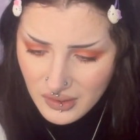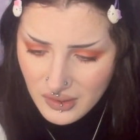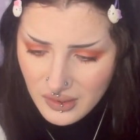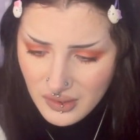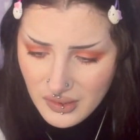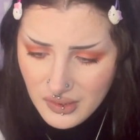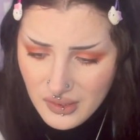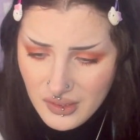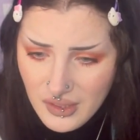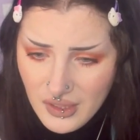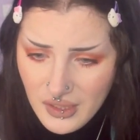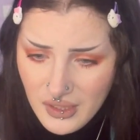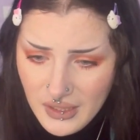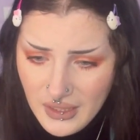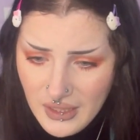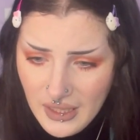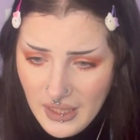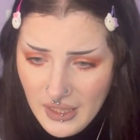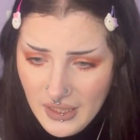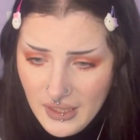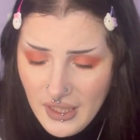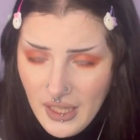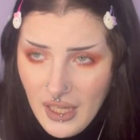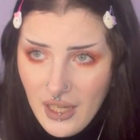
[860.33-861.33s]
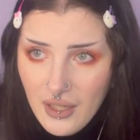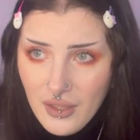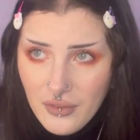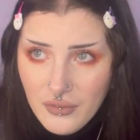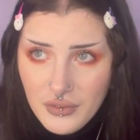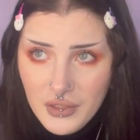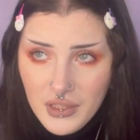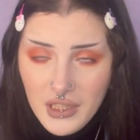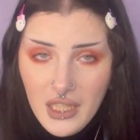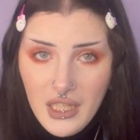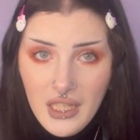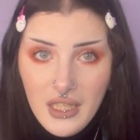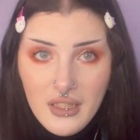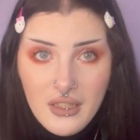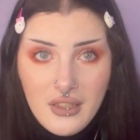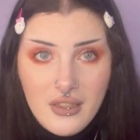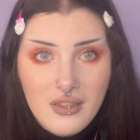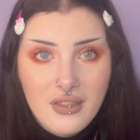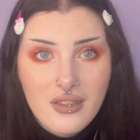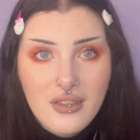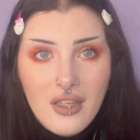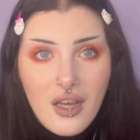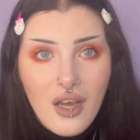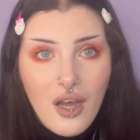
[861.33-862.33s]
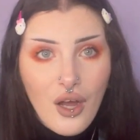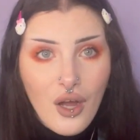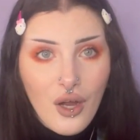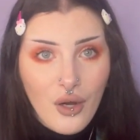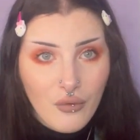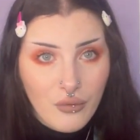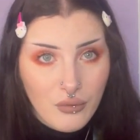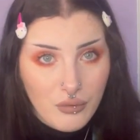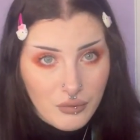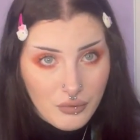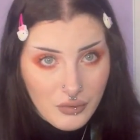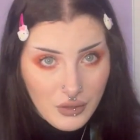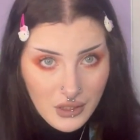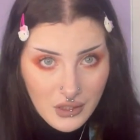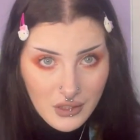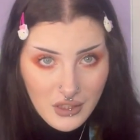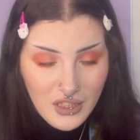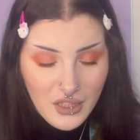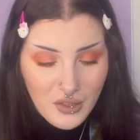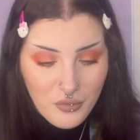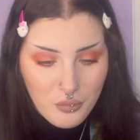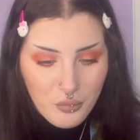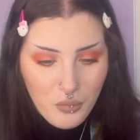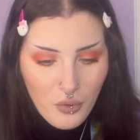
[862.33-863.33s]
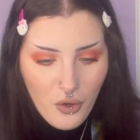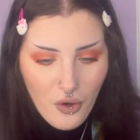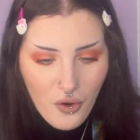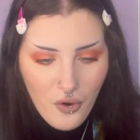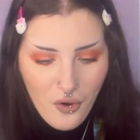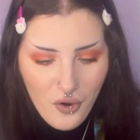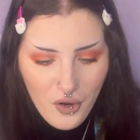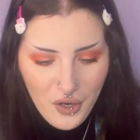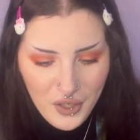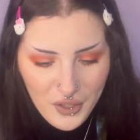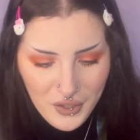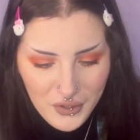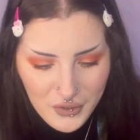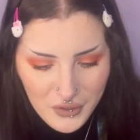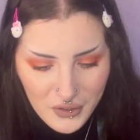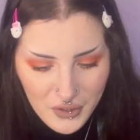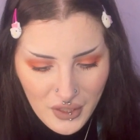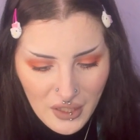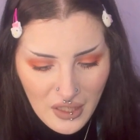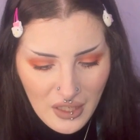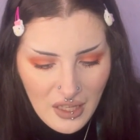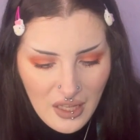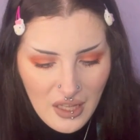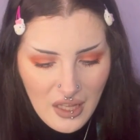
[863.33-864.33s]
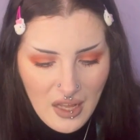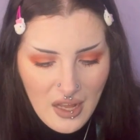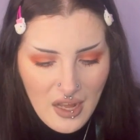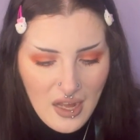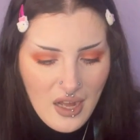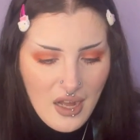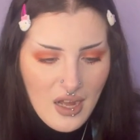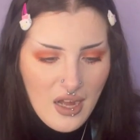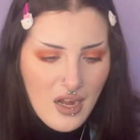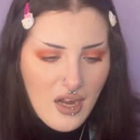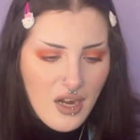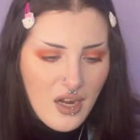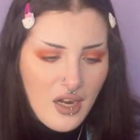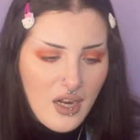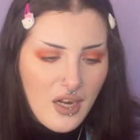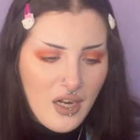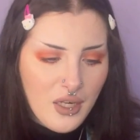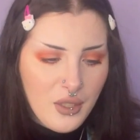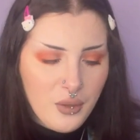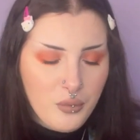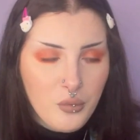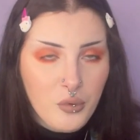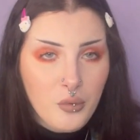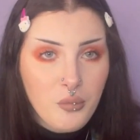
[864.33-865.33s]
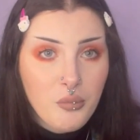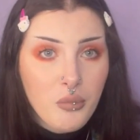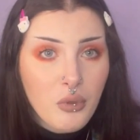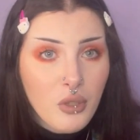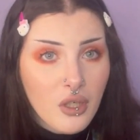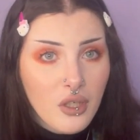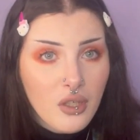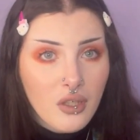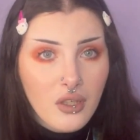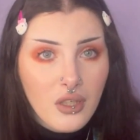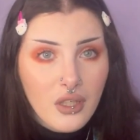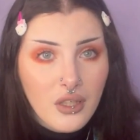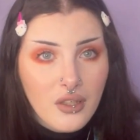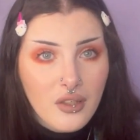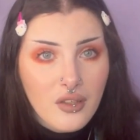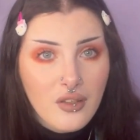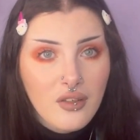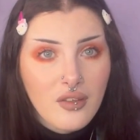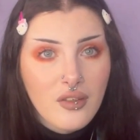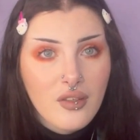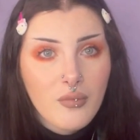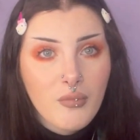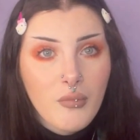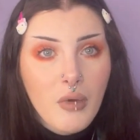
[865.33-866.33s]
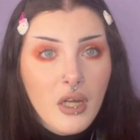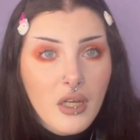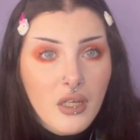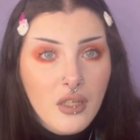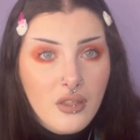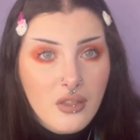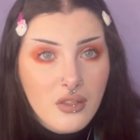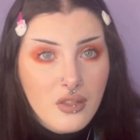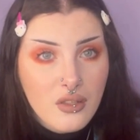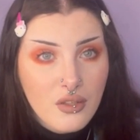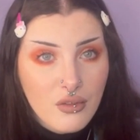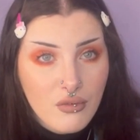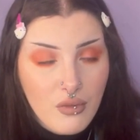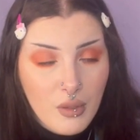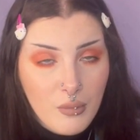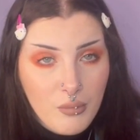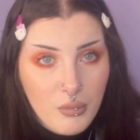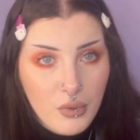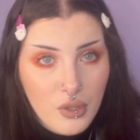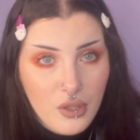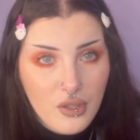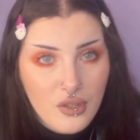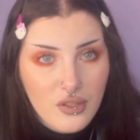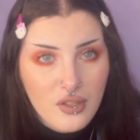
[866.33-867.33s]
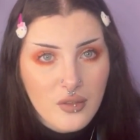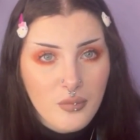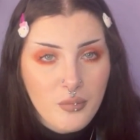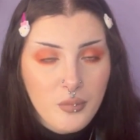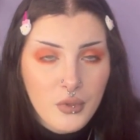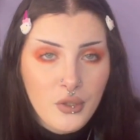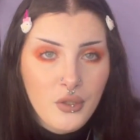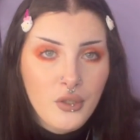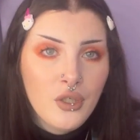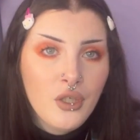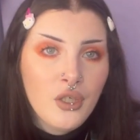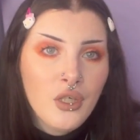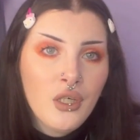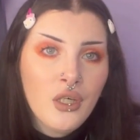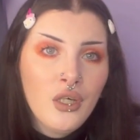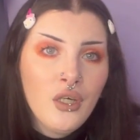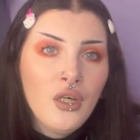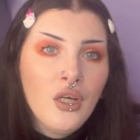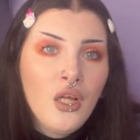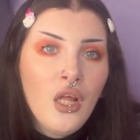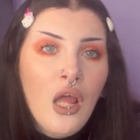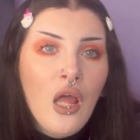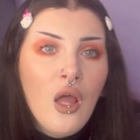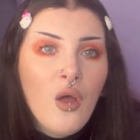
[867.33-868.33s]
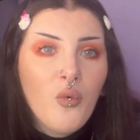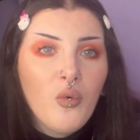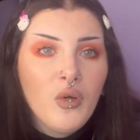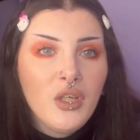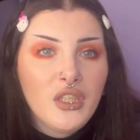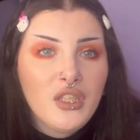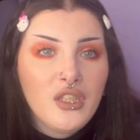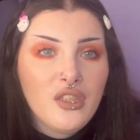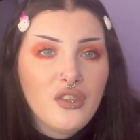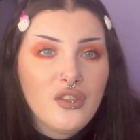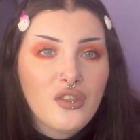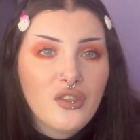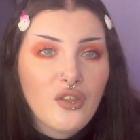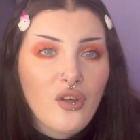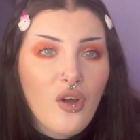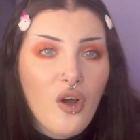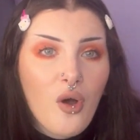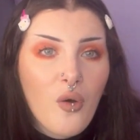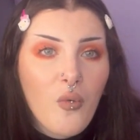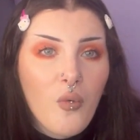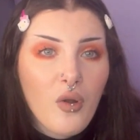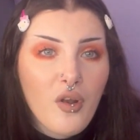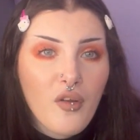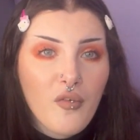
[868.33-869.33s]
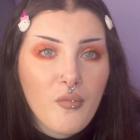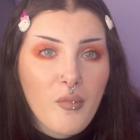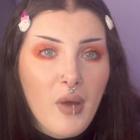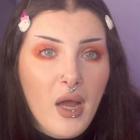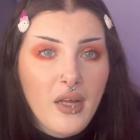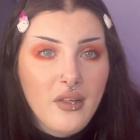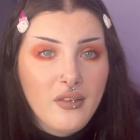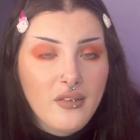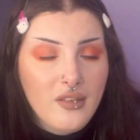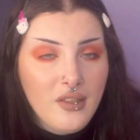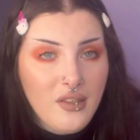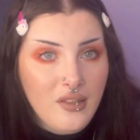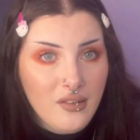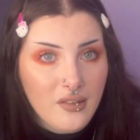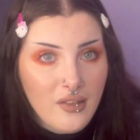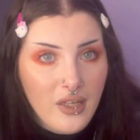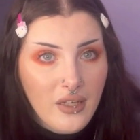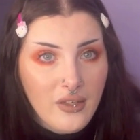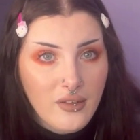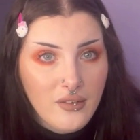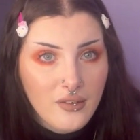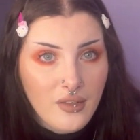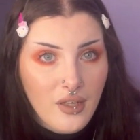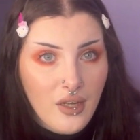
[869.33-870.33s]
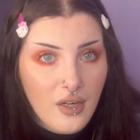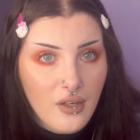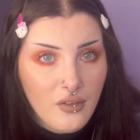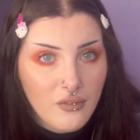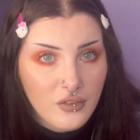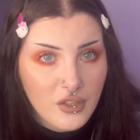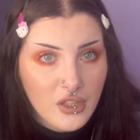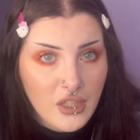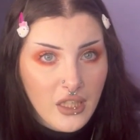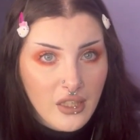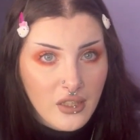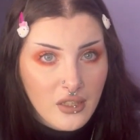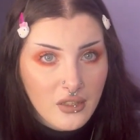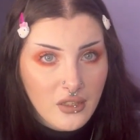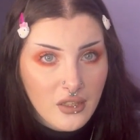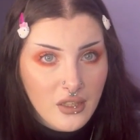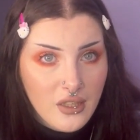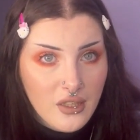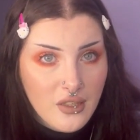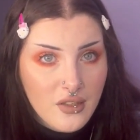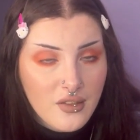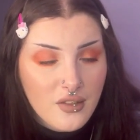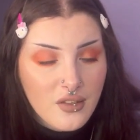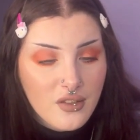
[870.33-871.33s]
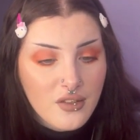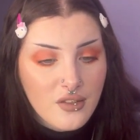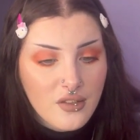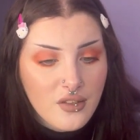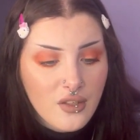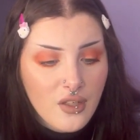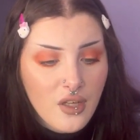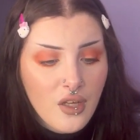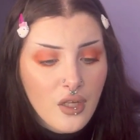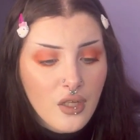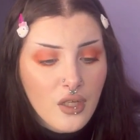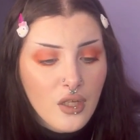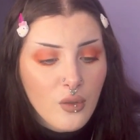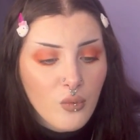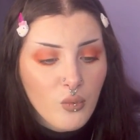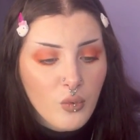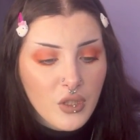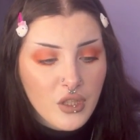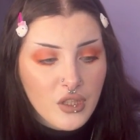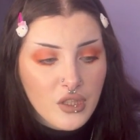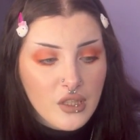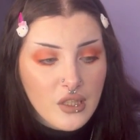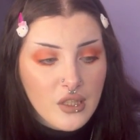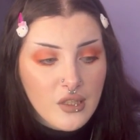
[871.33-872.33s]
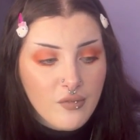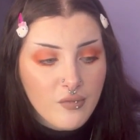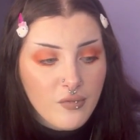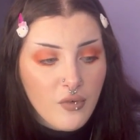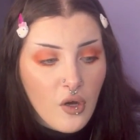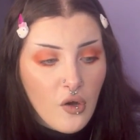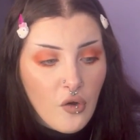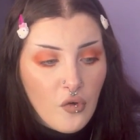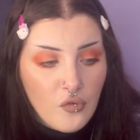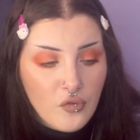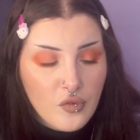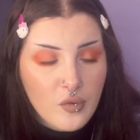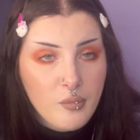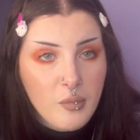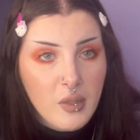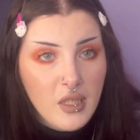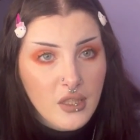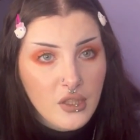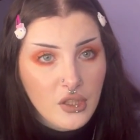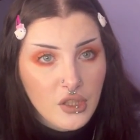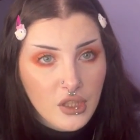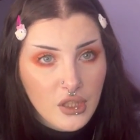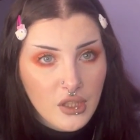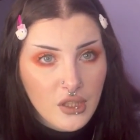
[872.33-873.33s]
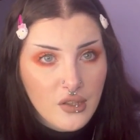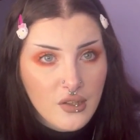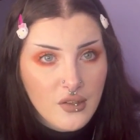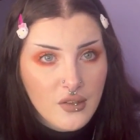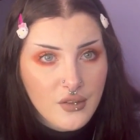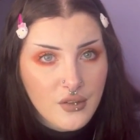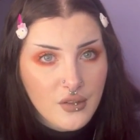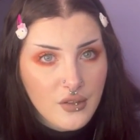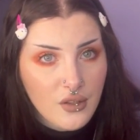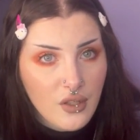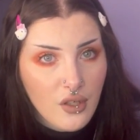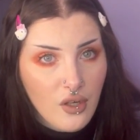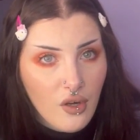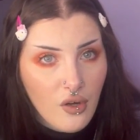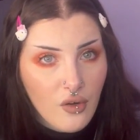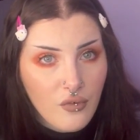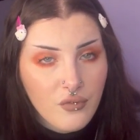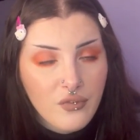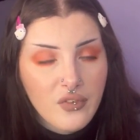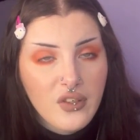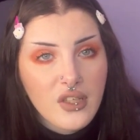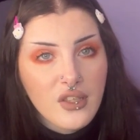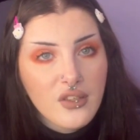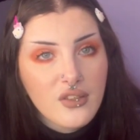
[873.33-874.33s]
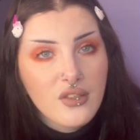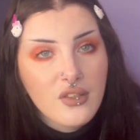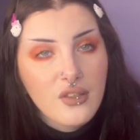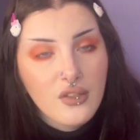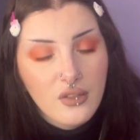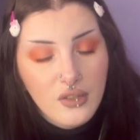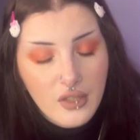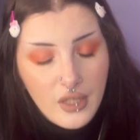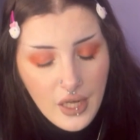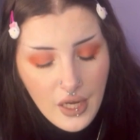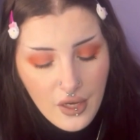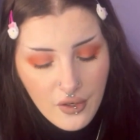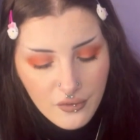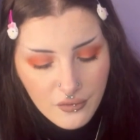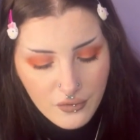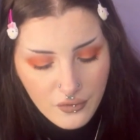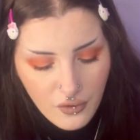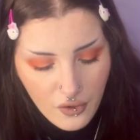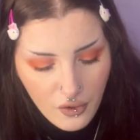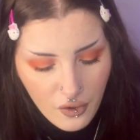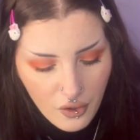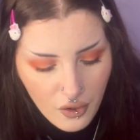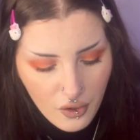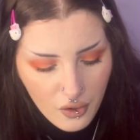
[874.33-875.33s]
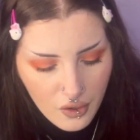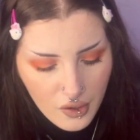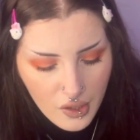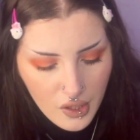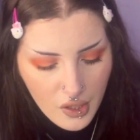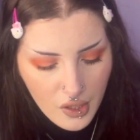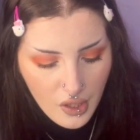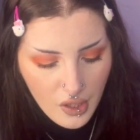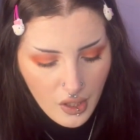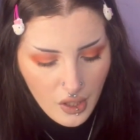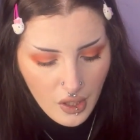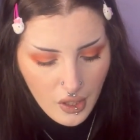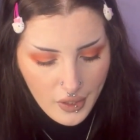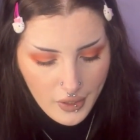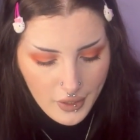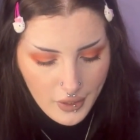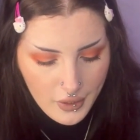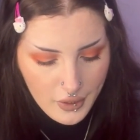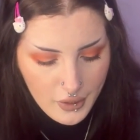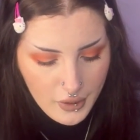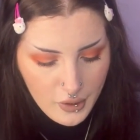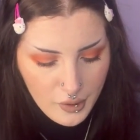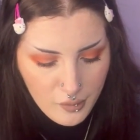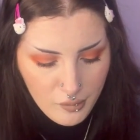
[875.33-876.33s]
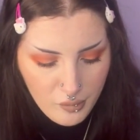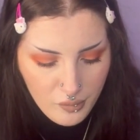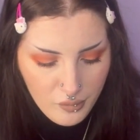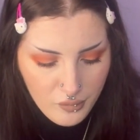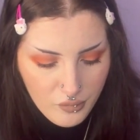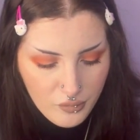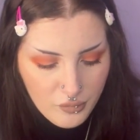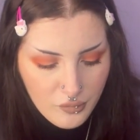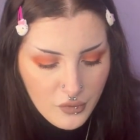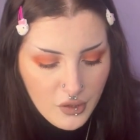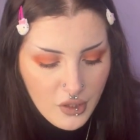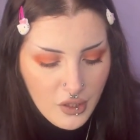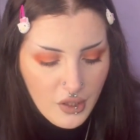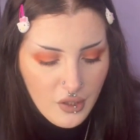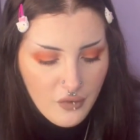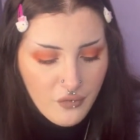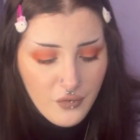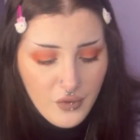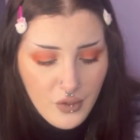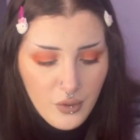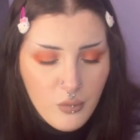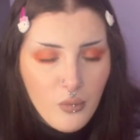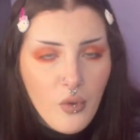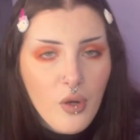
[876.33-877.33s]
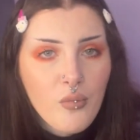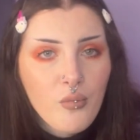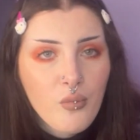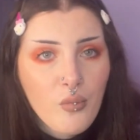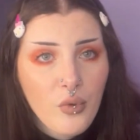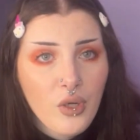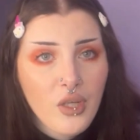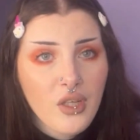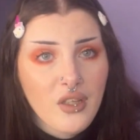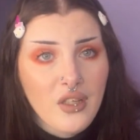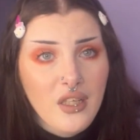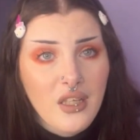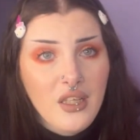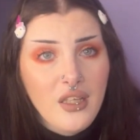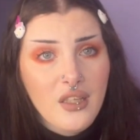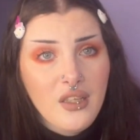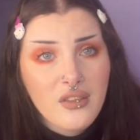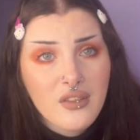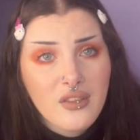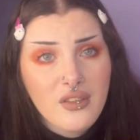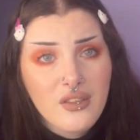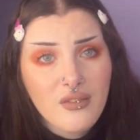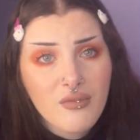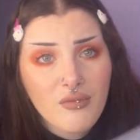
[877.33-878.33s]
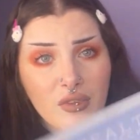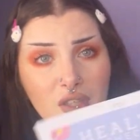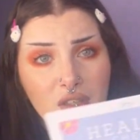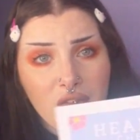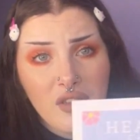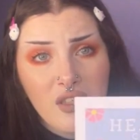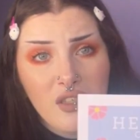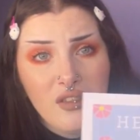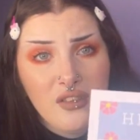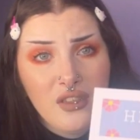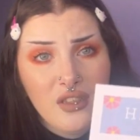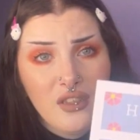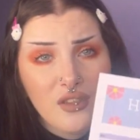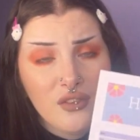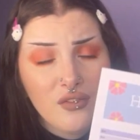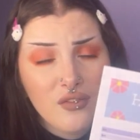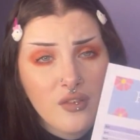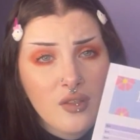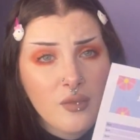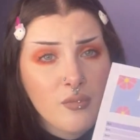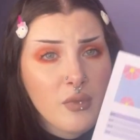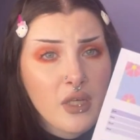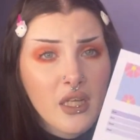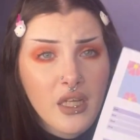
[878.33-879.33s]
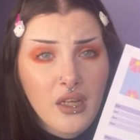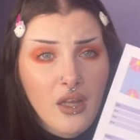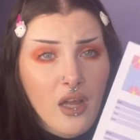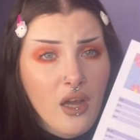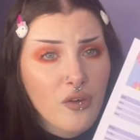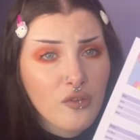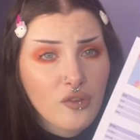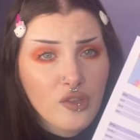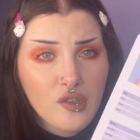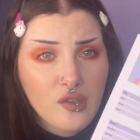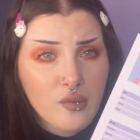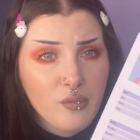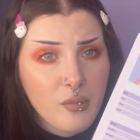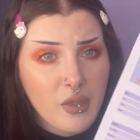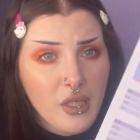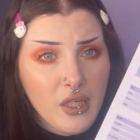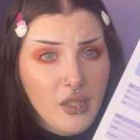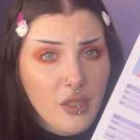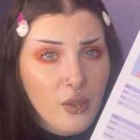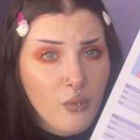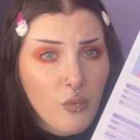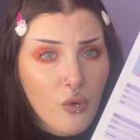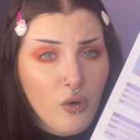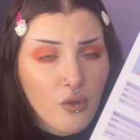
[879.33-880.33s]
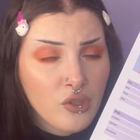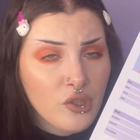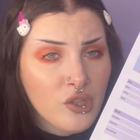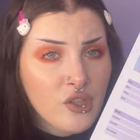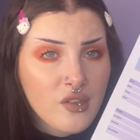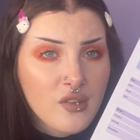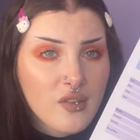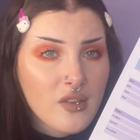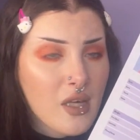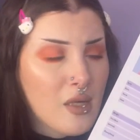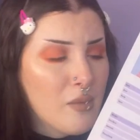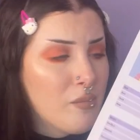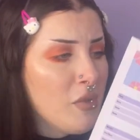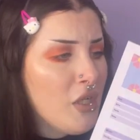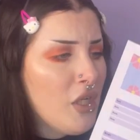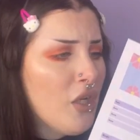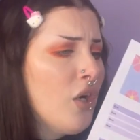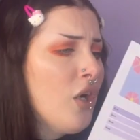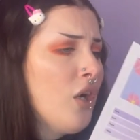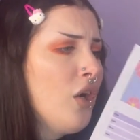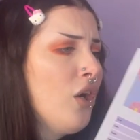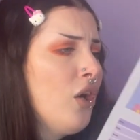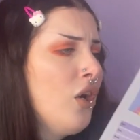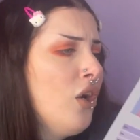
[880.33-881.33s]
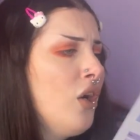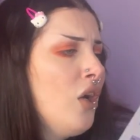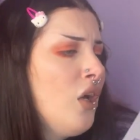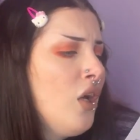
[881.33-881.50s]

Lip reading: So yeah, health checks are really important. I will put a link to my Instagram post below, which has got one of my detailed health checklists, which involves pictures of things to look out for. If you want one of these, they're easy enough to make. I'll just make you one, just let me know.